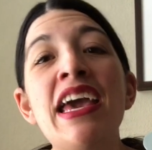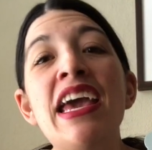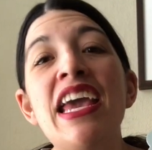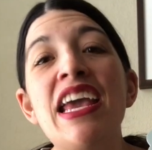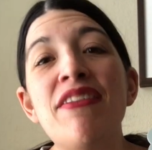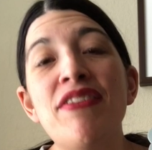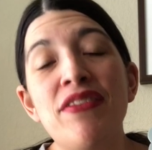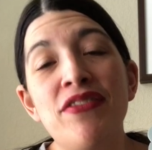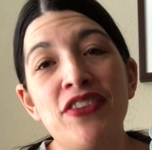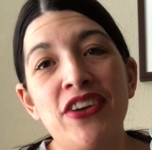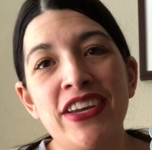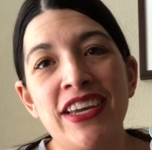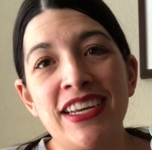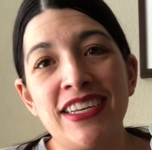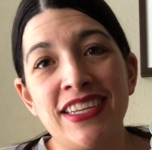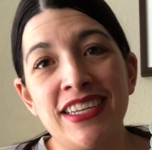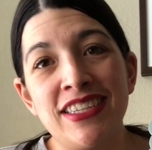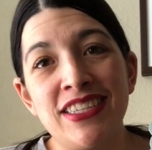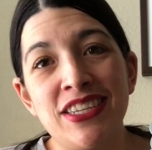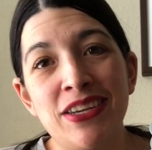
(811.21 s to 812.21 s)
If you've not yet
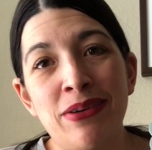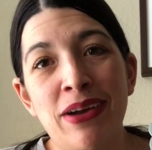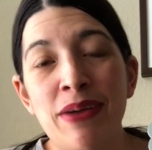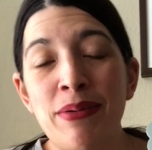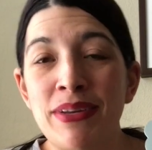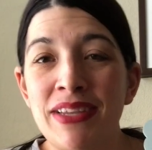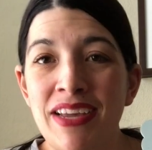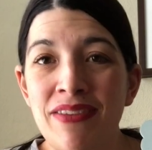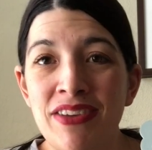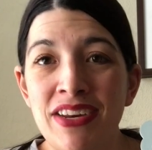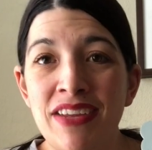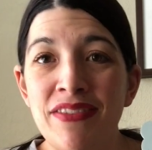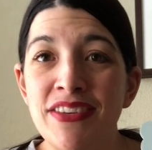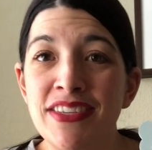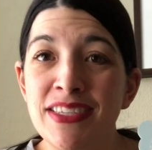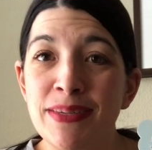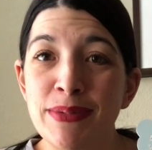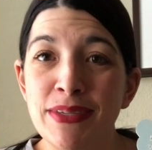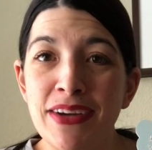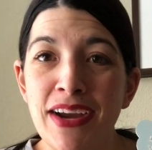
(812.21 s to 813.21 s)
done so, I would love it if you
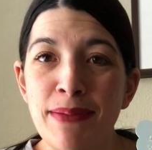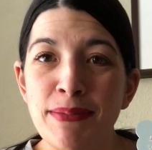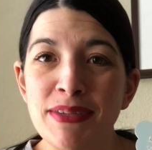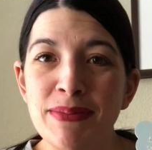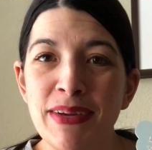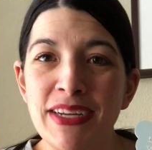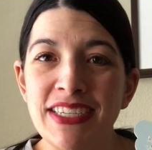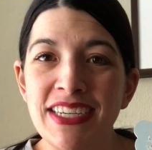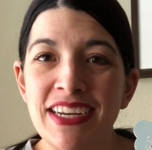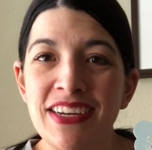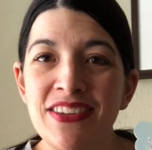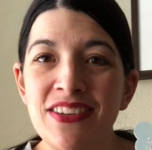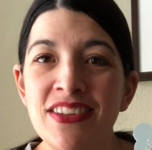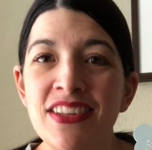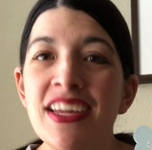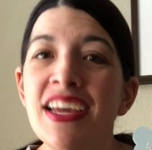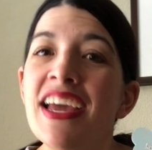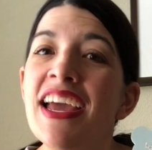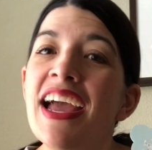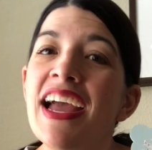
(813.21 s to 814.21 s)
subscribe to my channel.